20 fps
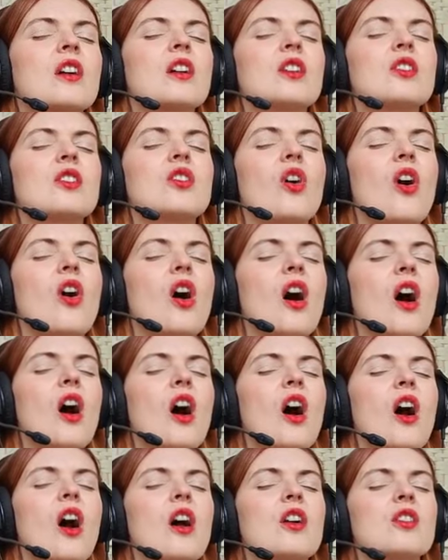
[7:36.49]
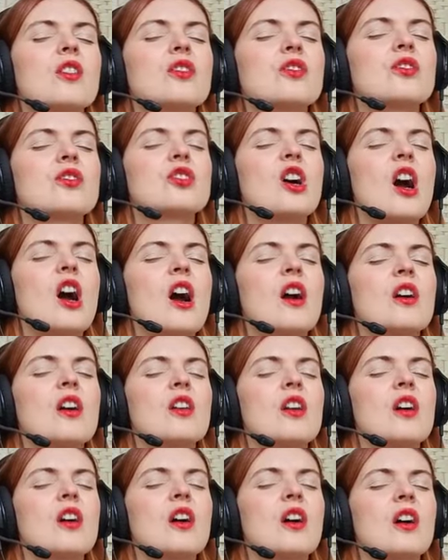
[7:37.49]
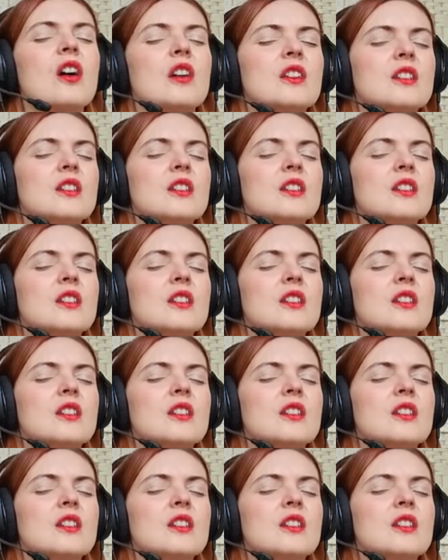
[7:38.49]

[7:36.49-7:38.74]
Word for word: in your heart chakra,